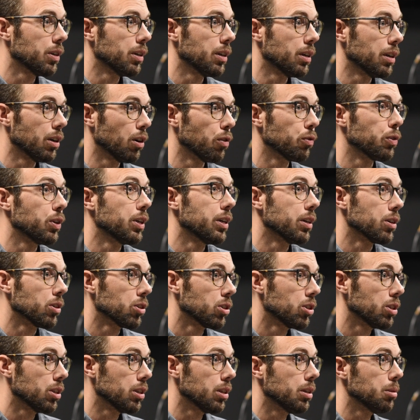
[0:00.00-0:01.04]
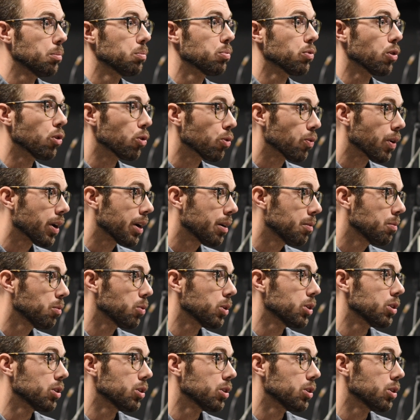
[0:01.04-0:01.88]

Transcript: the ERC program,